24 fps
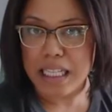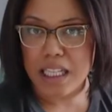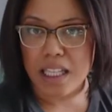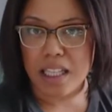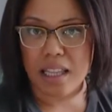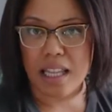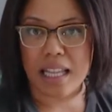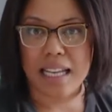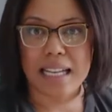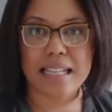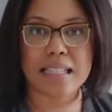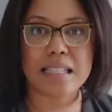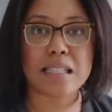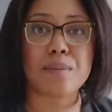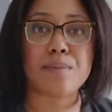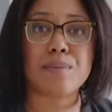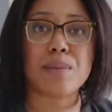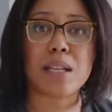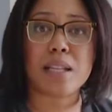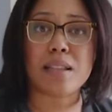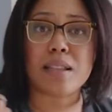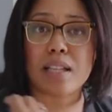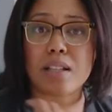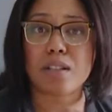gonna like
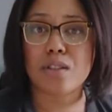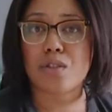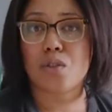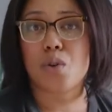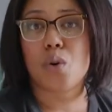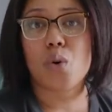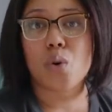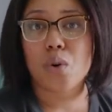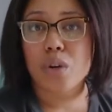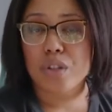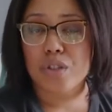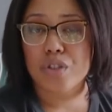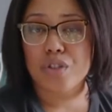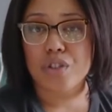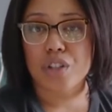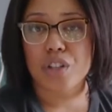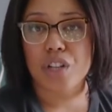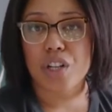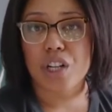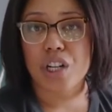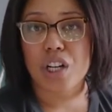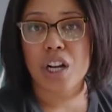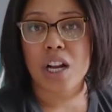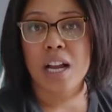something that's
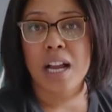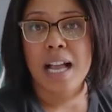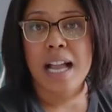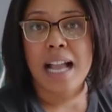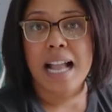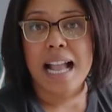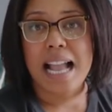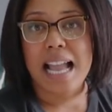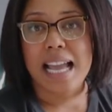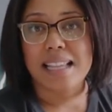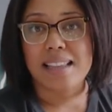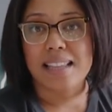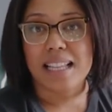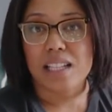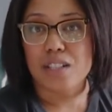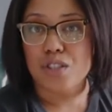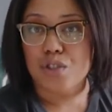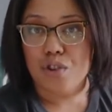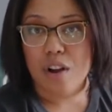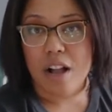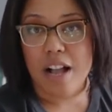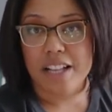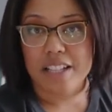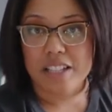coarser and that
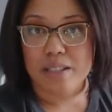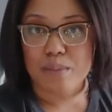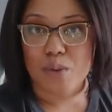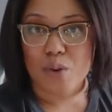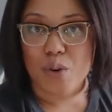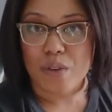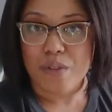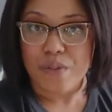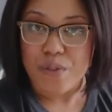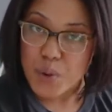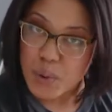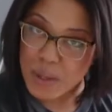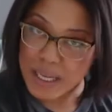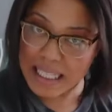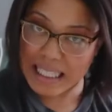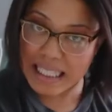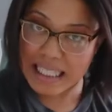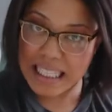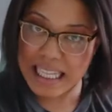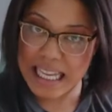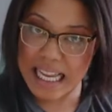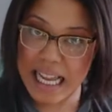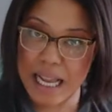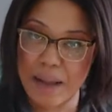dries more
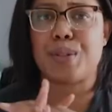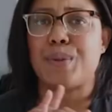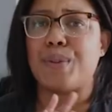quickly.